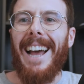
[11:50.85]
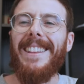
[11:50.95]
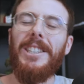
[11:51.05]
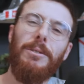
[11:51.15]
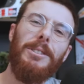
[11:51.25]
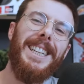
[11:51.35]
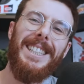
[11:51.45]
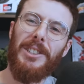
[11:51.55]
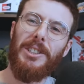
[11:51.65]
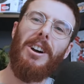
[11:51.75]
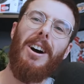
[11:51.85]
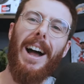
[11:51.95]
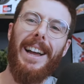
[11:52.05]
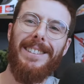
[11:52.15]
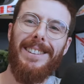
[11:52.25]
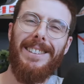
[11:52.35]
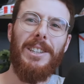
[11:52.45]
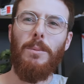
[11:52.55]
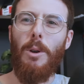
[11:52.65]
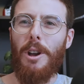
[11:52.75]
Unless you're on the inside
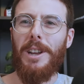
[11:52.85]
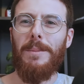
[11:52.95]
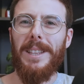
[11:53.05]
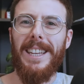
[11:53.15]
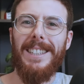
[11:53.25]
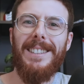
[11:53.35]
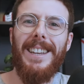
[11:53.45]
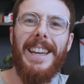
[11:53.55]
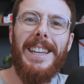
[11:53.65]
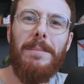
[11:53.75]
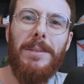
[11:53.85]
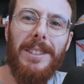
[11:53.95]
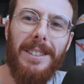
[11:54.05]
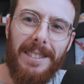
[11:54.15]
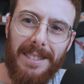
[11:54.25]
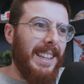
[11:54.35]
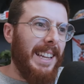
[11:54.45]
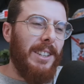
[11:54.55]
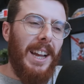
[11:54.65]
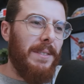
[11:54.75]
and you're working with these teams and
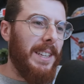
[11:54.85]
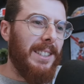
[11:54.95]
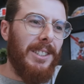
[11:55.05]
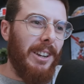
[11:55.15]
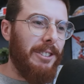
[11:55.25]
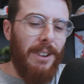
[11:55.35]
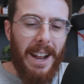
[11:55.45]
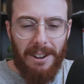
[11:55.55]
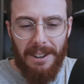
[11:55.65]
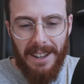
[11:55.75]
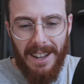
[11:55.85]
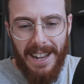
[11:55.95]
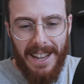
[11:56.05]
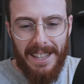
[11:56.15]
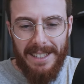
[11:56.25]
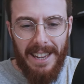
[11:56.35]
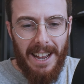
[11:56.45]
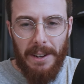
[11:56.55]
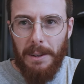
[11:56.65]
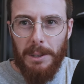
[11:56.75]
you have the inside track on it, I can't see
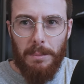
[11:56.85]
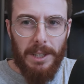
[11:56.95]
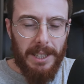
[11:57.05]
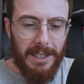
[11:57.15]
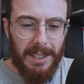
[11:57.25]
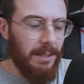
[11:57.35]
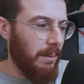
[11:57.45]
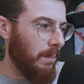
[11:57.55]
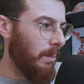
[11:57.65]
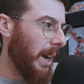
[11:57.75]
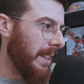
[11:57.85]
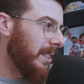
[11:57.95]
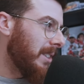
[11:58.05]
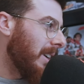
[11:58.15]
how anyone's predicting where this